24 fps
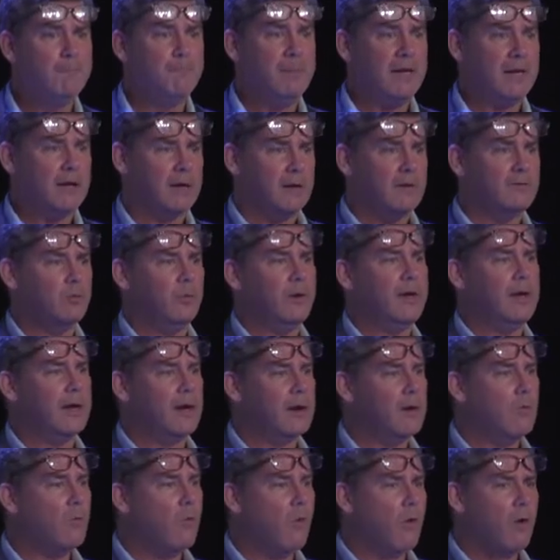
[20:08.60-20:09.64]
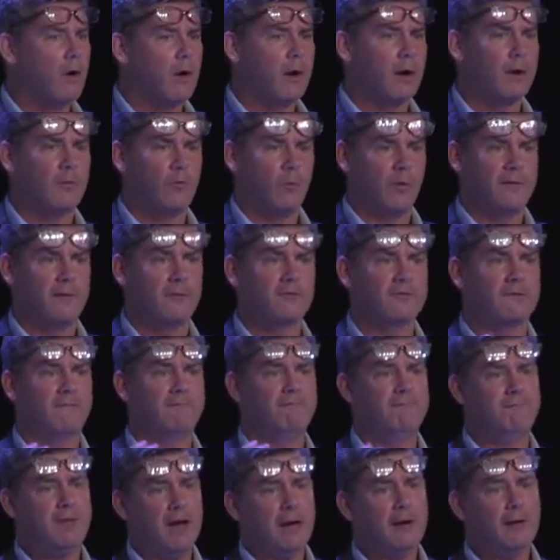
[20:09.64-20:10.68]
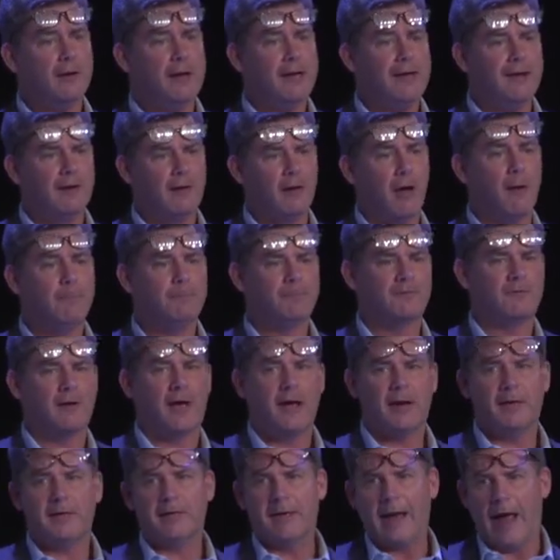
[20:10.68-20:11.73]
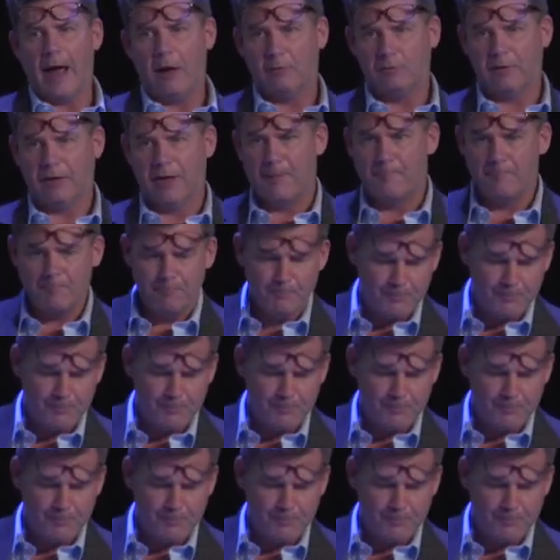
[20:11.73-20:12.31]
because we get a war where there's a very lopsided outcome.